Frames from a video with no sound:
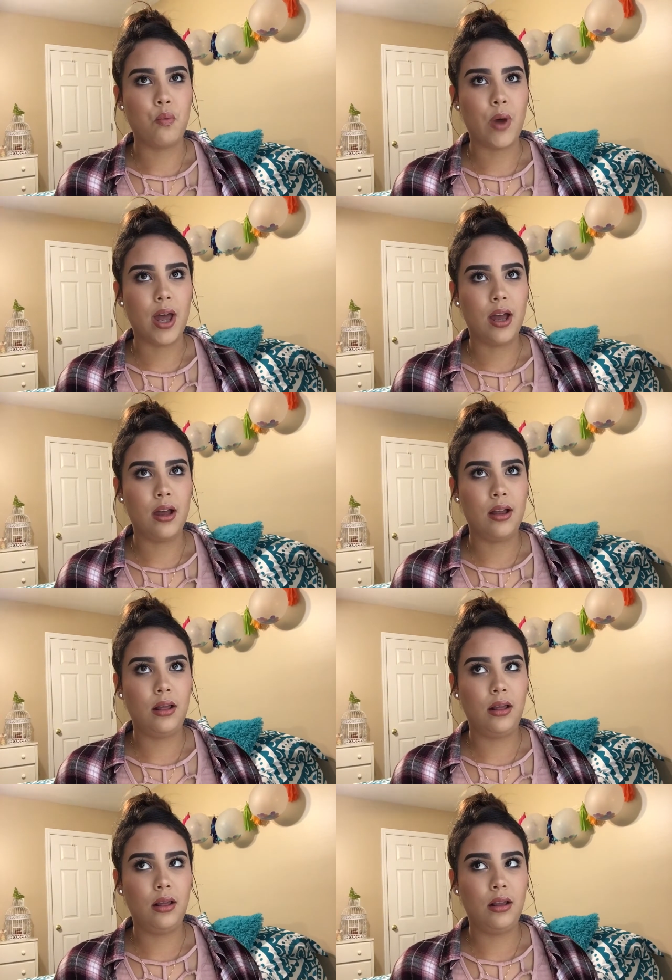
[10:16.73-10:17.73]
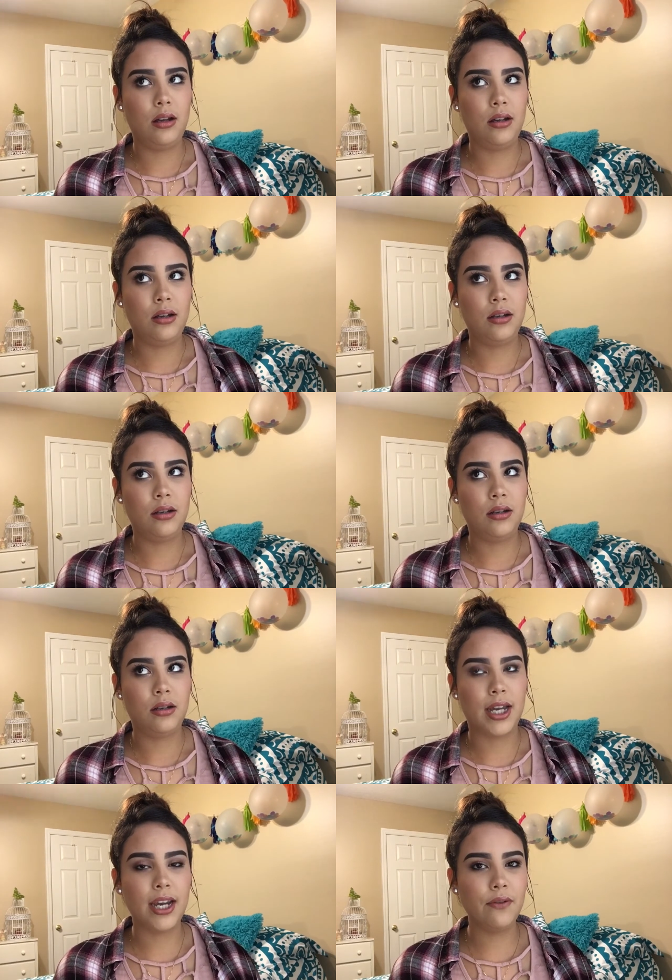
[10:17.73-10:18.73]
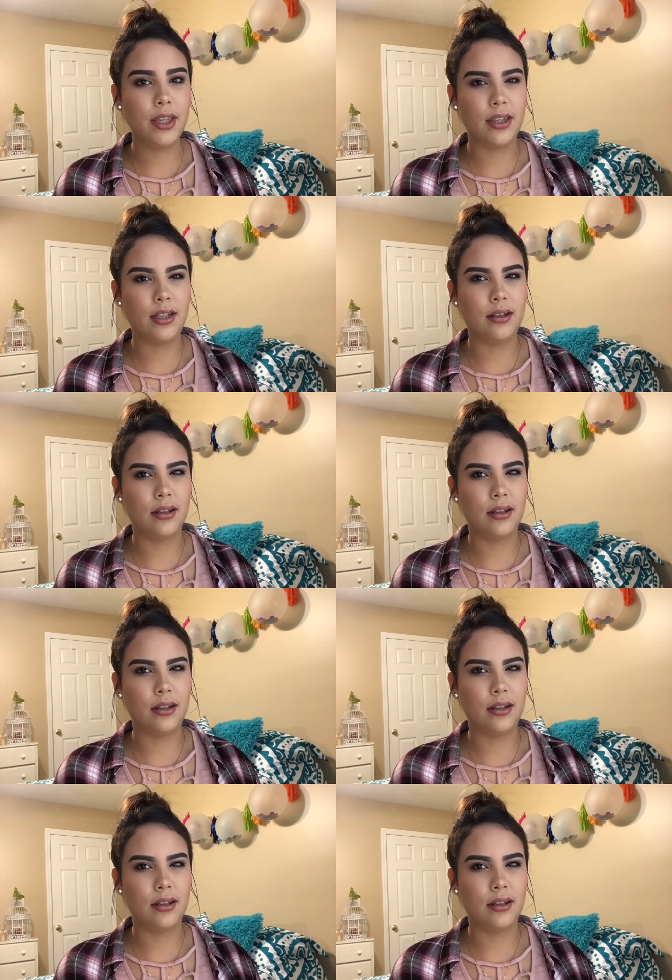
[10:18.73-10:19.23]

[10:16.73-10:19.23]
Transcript: Well, I can't really think